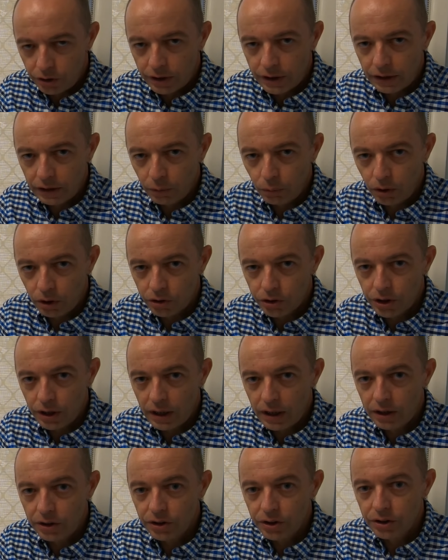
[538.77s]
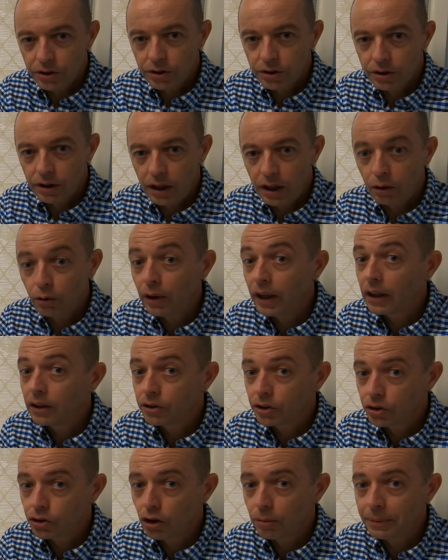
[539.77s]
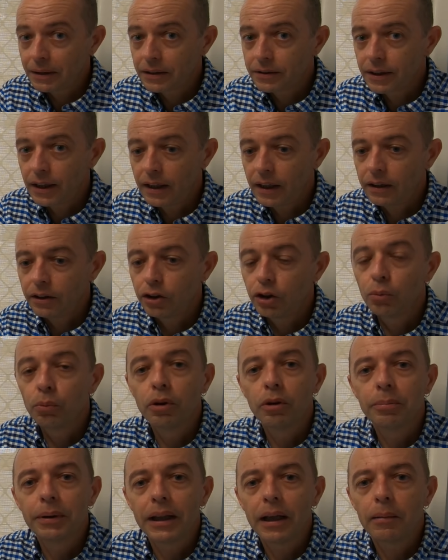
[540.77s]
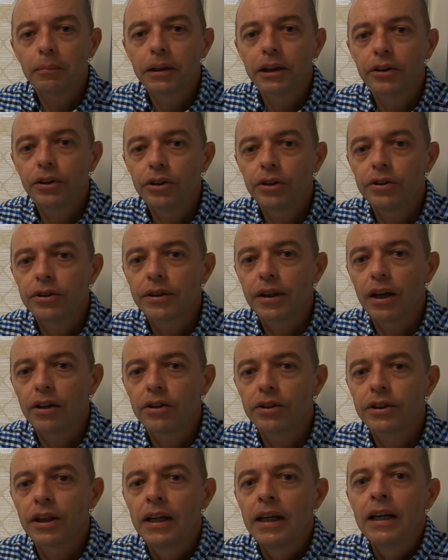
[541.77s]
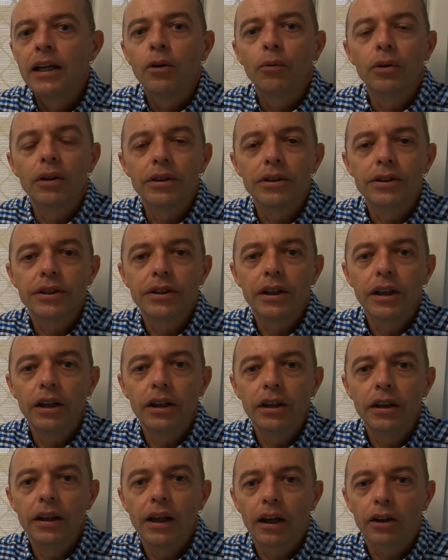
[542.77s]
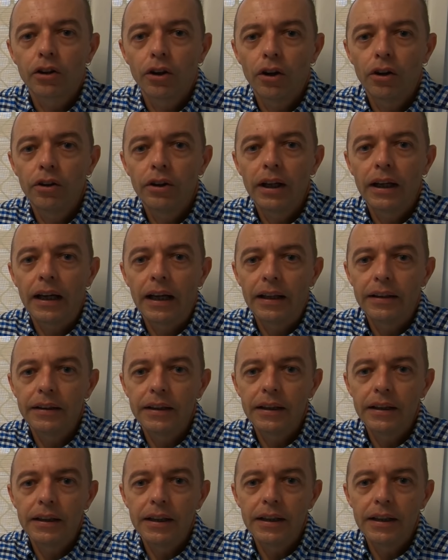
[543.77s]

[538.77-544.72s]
kilowatt chargers around your shopping centre, you will be able to use those, whereas the Kona and the